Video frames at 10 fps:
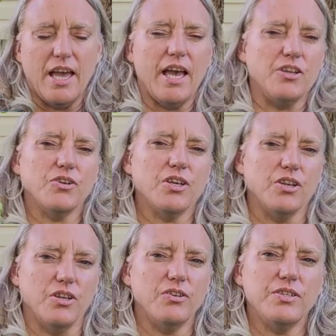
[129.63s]
and you
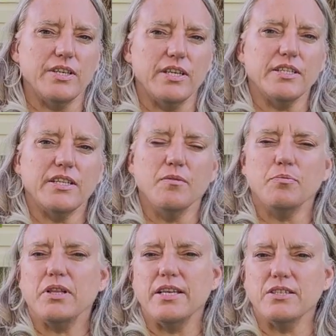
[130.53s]
can use it in
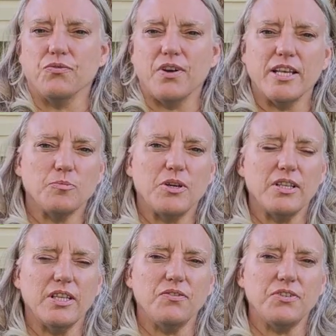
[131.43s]
place of
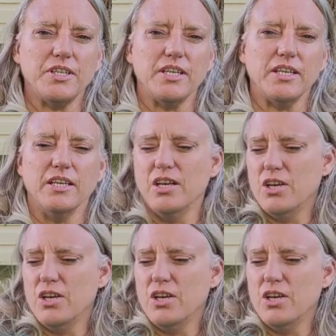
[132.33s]
raspberry leaf tea.